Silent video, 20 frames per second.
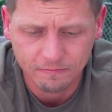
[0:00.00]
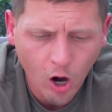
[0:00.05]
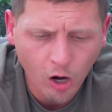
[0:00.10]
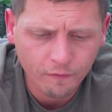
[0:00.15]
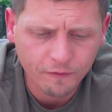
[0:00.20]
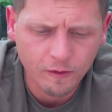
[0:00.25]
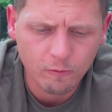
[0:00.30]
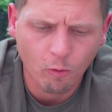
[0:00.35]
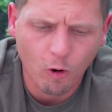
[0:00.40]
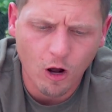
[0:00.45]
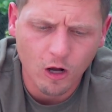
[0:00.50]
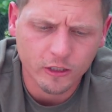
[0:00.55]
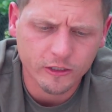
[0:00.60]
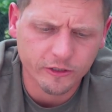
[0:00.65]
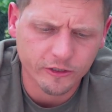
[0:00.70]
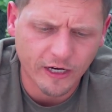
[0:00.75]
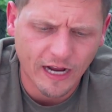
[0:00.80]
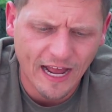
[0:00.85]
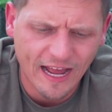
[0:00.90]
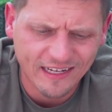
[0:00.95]
Harvey
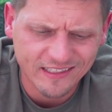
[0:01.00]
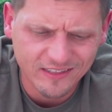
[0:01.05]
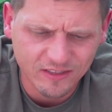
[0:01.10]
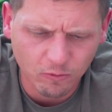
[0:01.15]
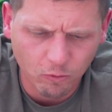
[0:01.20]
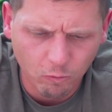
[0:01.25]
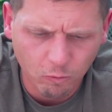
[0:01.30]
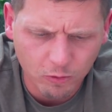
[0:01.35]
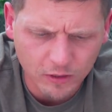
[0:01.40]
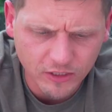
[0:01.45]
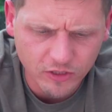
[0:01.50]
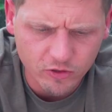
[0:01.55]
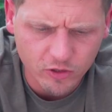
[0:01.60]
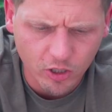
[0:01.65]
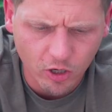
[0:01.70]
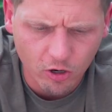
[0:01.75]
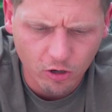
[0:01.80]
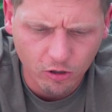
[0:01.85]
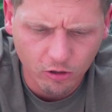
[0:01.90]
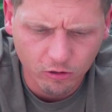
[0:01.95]
Walker asked, when you
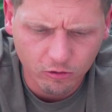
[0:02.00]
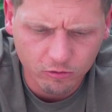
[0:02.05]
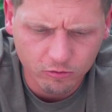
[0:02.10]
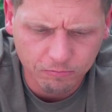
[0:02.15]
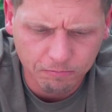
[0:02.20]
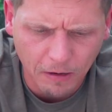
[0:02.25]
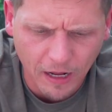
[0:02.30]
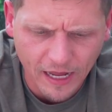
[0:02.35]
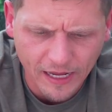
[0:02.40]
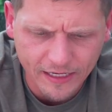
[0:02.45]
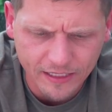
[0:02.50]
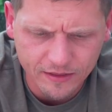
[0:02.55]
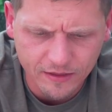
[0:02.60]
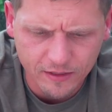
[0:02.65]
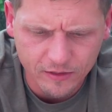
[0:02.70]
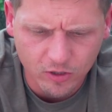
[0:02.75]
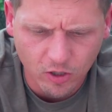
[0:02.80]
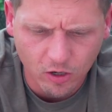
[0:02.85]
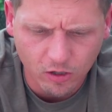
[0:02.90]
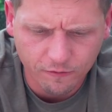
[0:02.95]
go buy
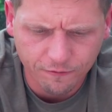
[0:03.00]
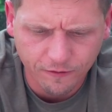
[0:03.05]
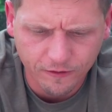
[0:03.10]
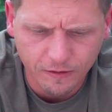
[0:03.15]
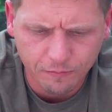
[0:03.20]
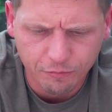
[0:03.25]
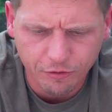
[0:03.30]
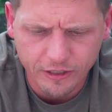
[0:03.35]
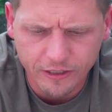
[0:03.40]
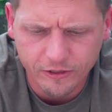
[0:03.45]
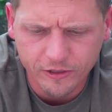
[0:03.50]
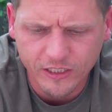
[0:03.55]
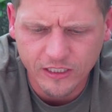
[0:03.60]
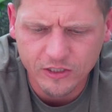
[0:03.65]
the dog from the breeder,